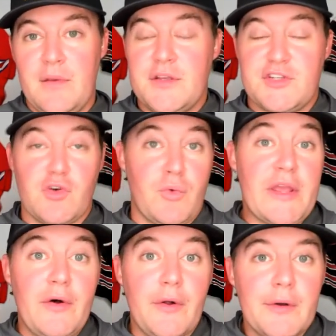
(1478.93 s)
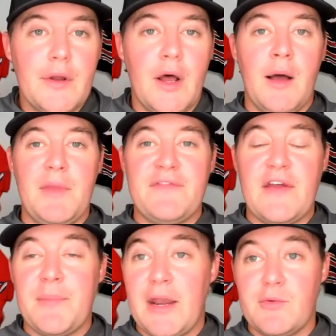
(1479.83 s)
surreal. If
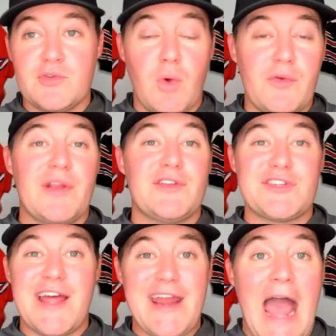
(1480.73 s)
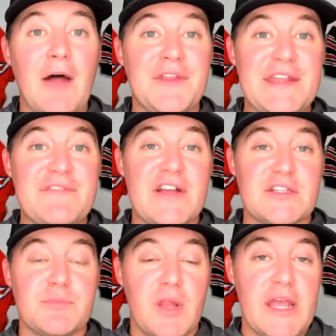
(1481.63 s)
anybody was wondering just kind of how the
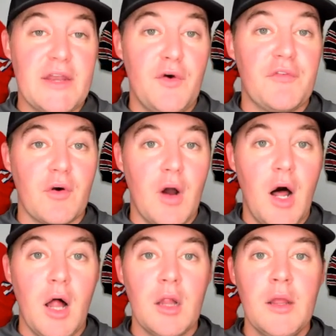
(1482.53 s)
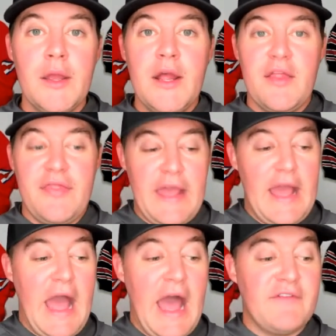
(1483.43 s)
defense played overall, they
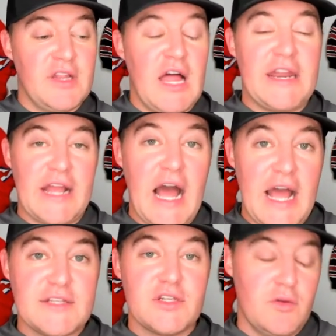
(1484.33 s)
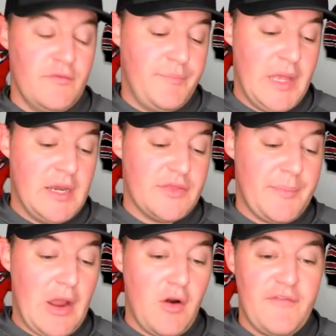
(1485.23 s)
have a lot of guys who have been at the
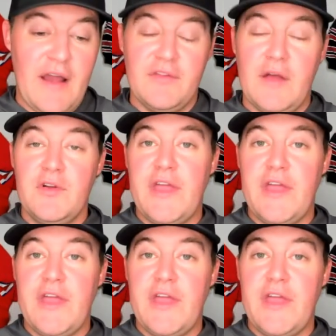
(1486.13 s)
Power 5 level.